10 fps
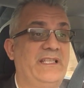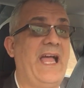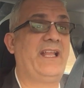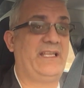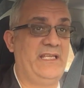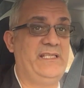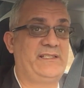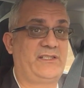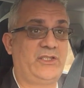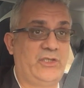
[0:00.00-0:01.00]
that
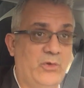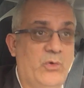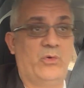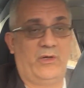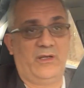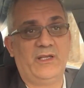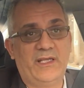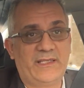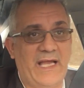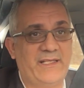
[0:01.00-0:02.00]
is cool.
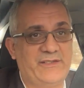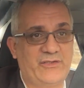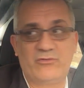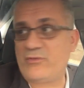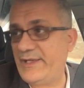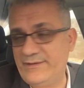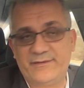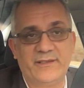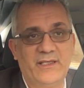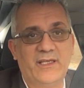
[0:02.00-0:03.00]
That is great.